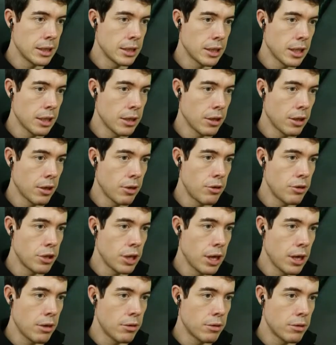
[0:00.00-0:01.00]
let's get the Gooigi
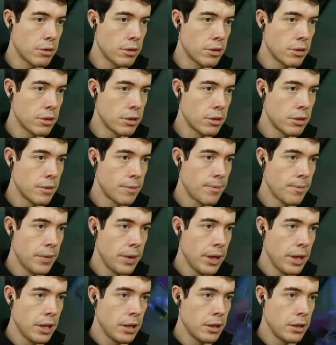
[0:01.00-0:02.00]

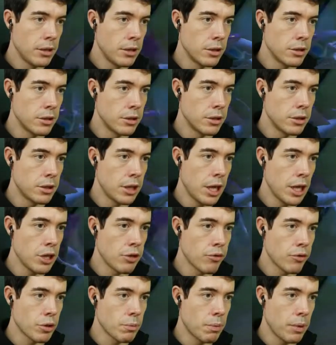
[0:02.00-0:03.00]
out. This is a
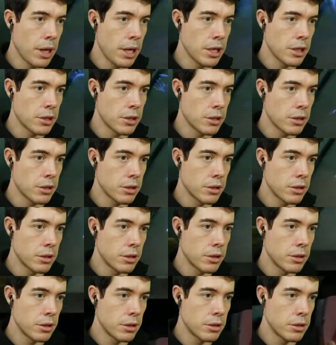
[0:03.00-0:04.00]
dangerous place.
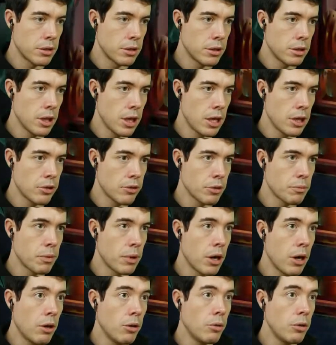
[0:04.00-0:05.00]
This is a dangerous
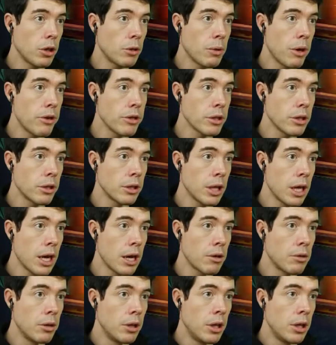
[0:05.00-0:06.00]
place. Oh, look where he's gone
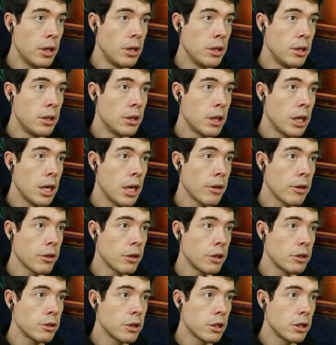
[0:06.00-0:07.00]
now. Uh, I've
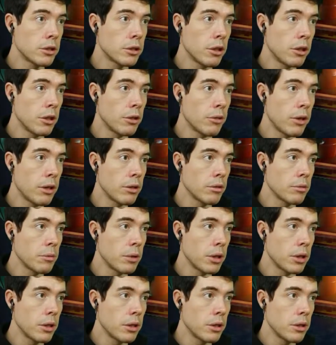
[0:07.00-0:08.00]
got these things going around
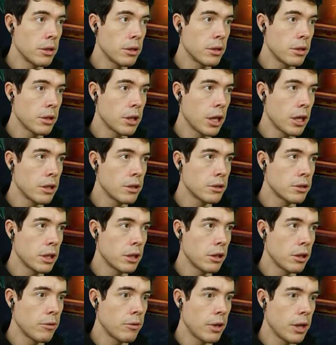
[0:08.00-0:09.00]
me. Okay,
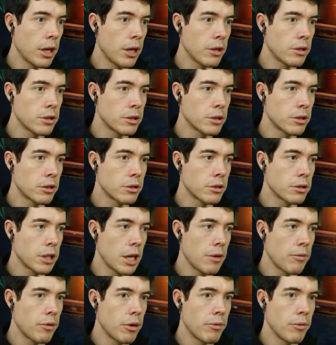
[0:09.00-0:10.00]
stand over there. This looks
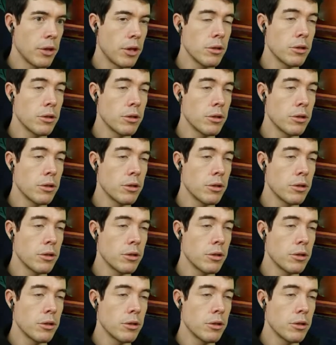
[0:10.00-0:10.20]
safer over there.